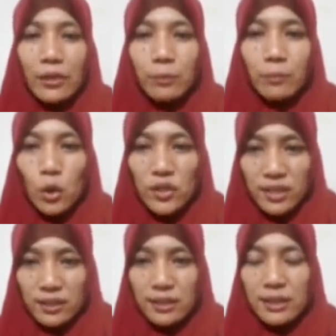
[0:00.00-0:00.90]
the
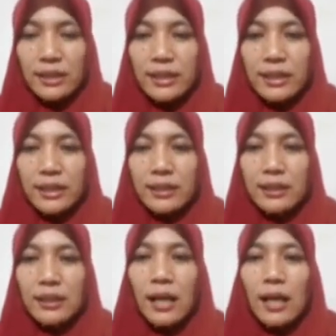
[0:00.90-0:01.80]
motion
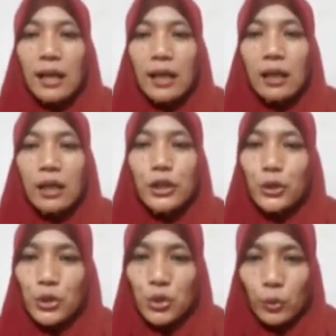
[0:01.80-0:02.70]
here
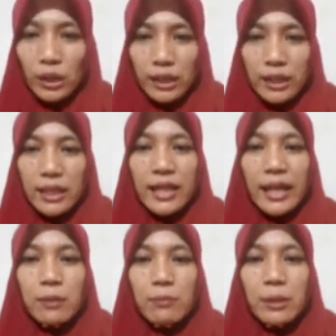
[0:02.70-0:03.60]
usually
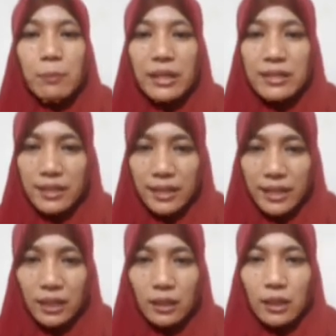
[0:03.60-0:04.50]
can be
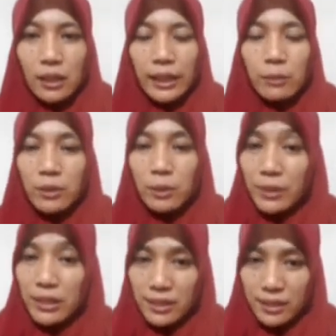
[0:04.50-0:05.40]
preceded
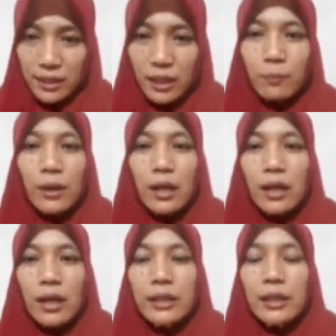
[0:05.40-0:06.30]

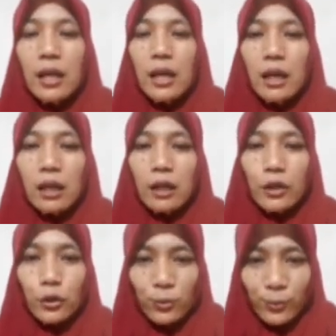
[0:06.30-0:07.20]
by
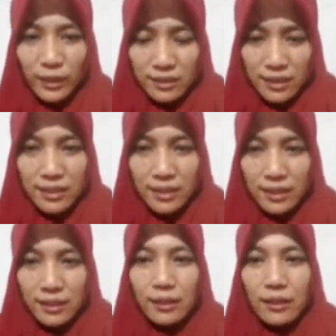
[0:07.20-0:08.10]
2 phrases
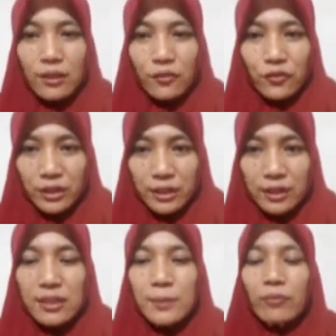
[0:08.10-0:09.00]
here. The
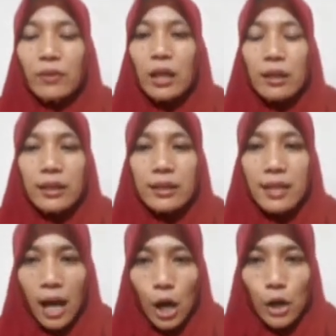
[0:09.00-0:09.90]
first, this
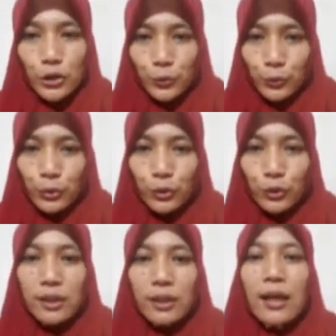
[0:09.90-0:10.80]
house
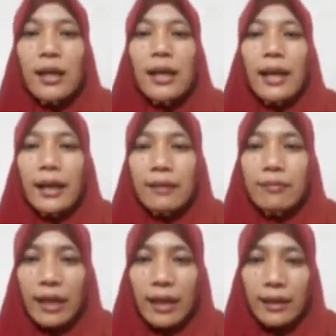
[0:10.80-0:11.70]
would,
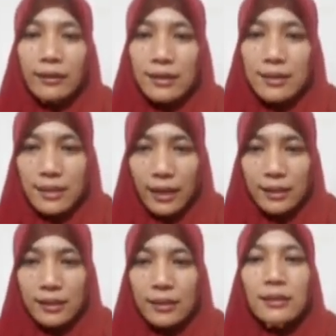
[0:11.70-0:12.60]
and then the
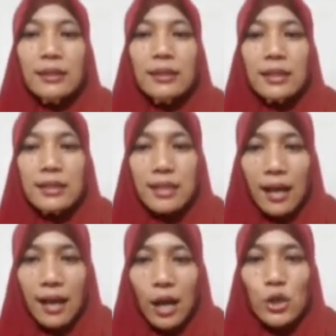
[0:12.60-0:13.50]
second, this
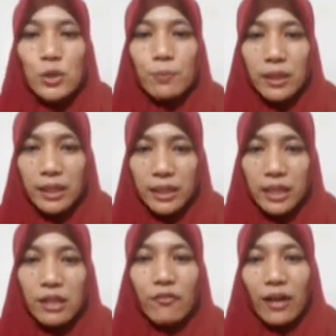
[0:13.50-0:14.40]
house
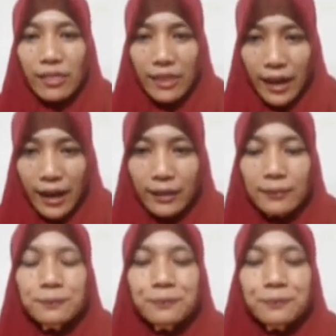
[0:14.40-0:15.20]
believe that.